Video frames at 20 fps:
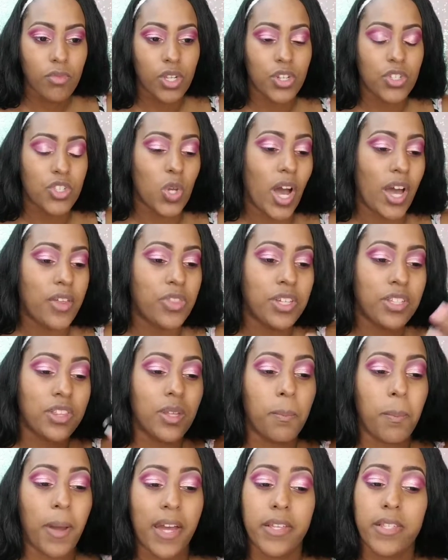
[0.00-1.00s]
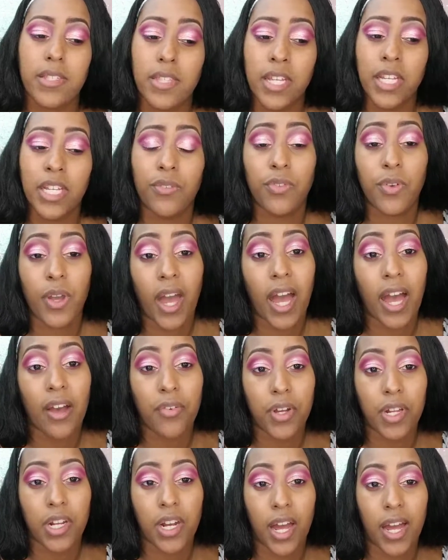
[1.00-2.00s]
So I think the best thing if you have
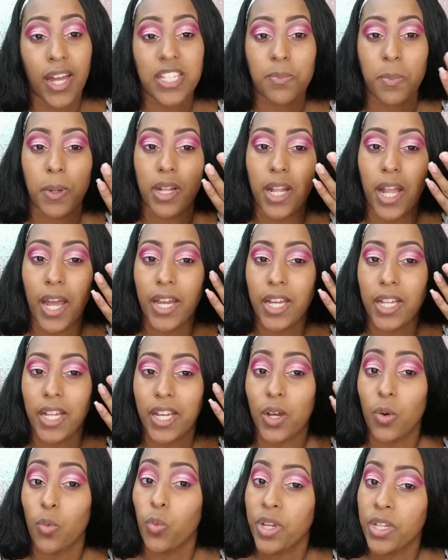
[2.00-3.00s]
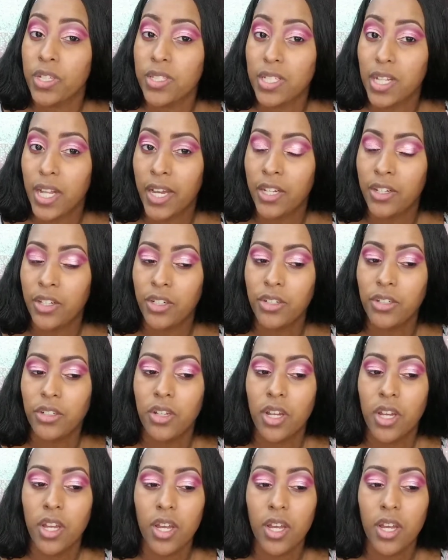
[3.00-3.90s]
hooded eyes but like a winged liner